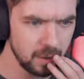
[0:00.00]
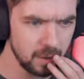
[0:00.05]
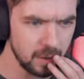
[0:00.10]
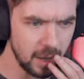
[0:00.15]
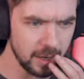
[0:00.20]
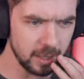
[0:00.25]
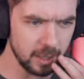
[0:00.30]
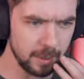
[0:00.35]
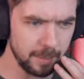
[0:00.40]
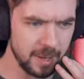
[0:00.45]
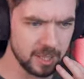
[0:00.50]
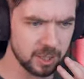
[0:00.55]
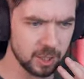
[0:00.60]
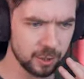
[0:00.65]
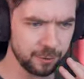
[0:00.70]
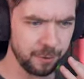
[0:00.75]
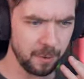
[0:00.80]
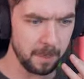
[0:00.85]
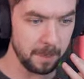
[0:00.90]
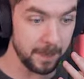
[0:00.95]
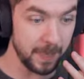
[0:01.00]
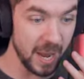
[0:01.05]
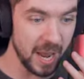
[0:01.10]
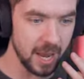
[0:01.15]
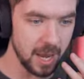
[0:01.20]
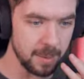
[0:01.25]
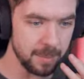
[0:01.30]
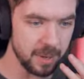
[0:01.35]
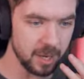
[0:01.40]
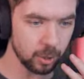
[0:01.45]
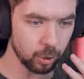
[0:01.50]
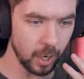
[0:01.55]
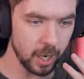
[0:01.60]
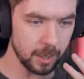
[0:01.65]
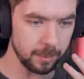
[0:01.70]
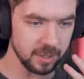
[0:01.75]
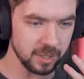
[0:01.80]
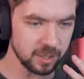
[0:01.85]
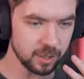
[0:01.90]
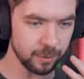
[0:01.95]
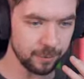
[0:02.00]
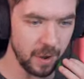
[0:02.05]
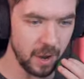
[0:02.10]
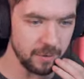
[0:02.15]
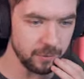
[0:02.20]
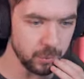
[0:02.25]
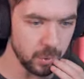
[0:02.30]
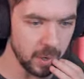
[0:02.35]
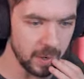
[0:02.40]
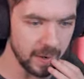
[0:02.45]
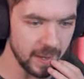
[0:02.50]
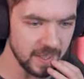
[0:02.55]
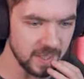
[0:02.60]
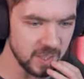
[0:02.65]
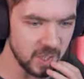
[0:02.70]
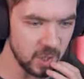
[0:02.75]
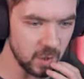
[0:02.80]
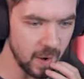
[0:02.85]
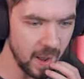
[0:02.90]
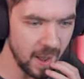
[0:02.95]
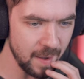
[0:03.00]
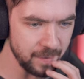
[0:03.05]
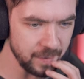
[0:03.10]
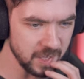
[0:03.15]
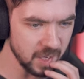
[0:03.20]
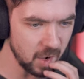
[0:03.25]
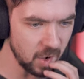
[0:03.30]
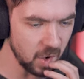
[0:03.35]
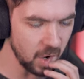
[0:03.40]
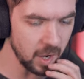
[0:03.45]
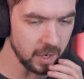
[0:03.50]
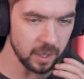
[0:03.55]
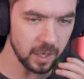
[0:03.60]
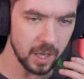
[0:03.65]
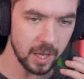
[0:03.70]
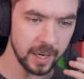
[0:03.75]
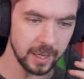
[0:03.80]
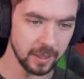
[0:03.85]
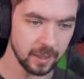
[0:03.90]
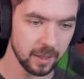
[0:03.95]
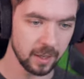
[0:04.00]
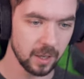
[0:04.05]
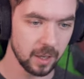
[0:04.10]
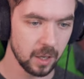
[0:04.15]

I got a message from Babe. Incredible. Survived one. I see your avatar online.